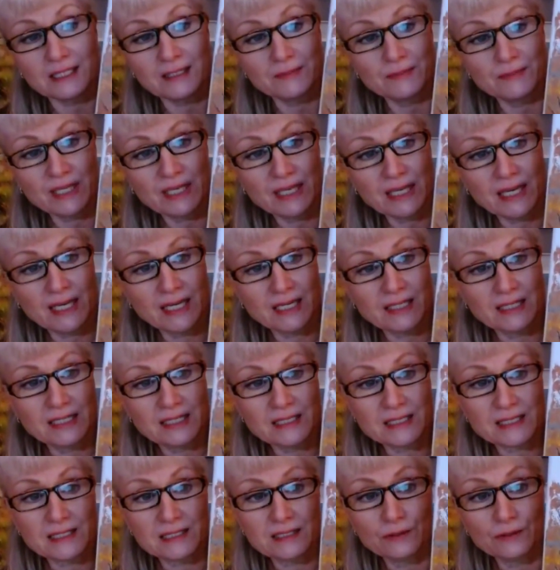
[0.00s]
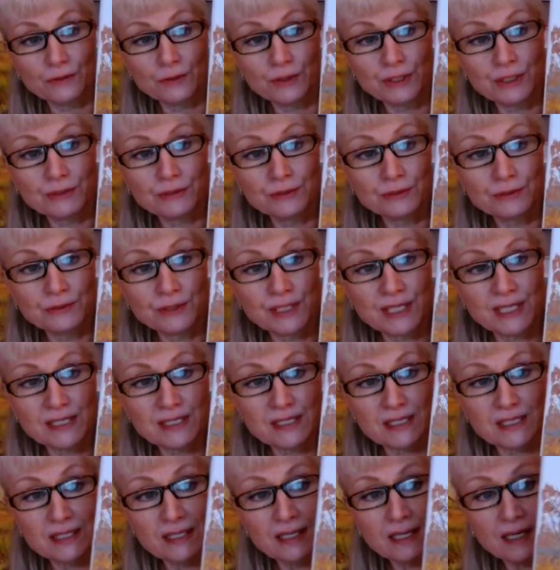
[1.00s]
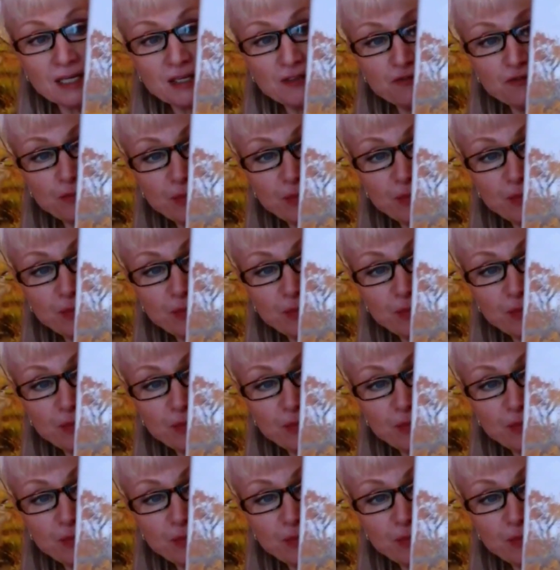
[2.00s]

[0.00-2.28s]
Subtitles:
Again, it's an oil, it's a knife